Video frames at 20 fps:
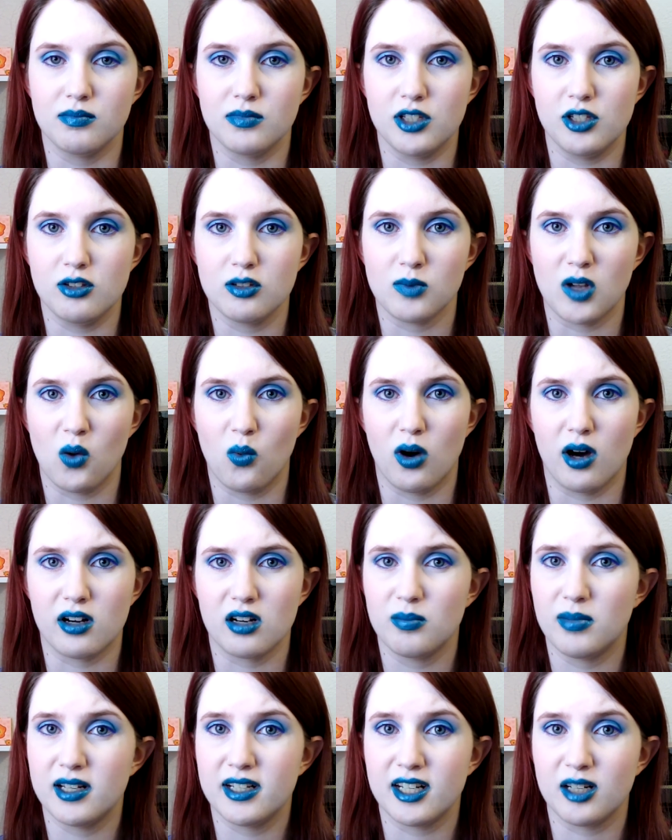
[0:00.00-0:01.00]
use my
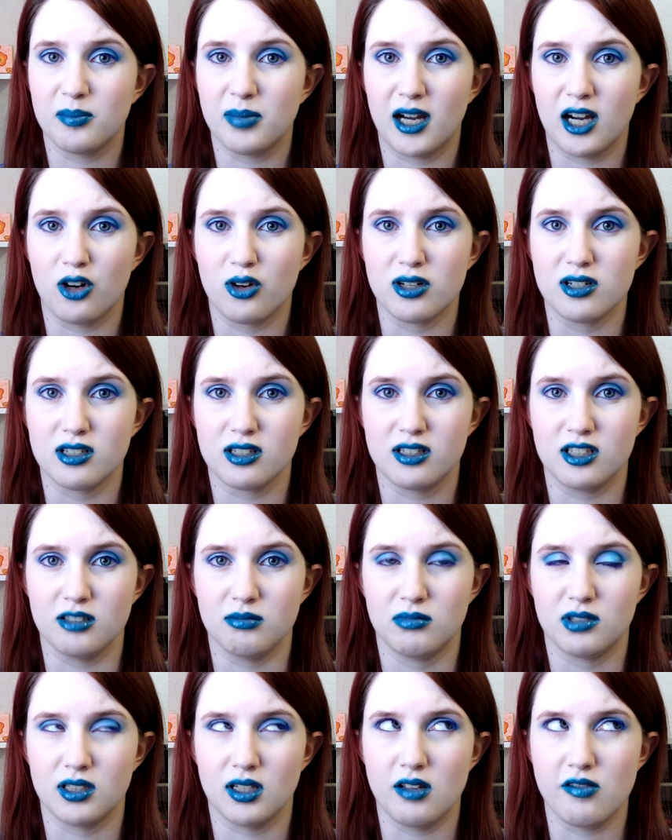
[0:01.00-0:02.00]
waterbending powers to
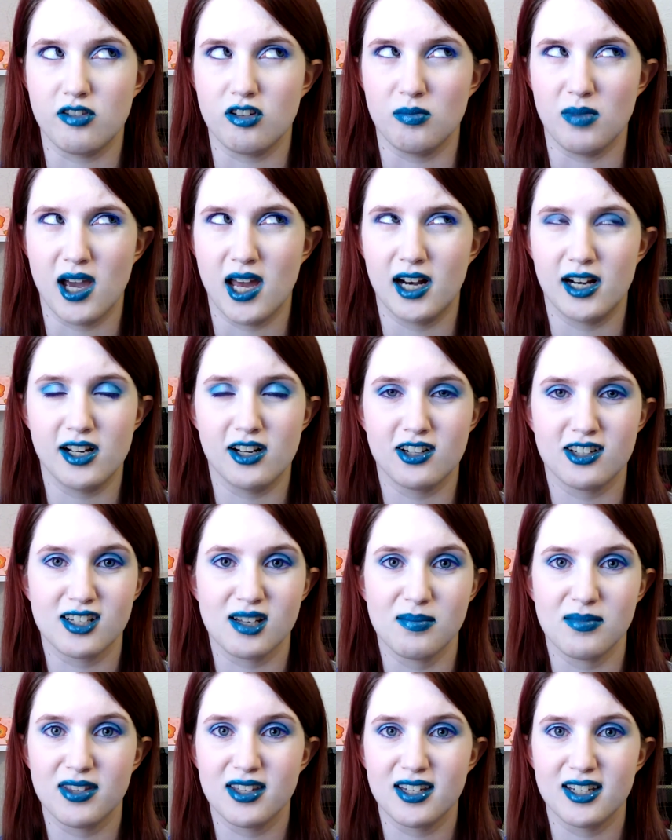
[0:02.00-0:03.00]
save humanity or
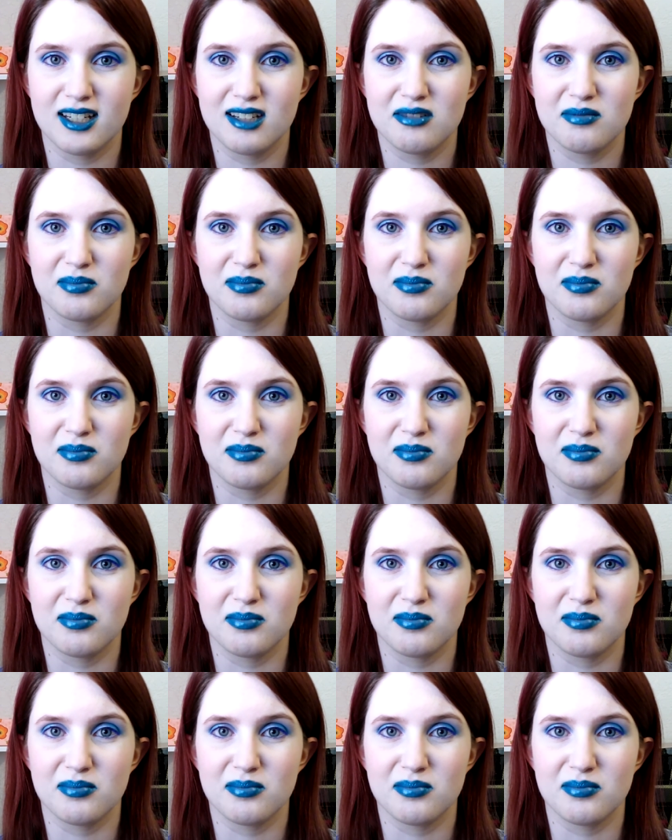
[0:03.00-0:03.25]
something,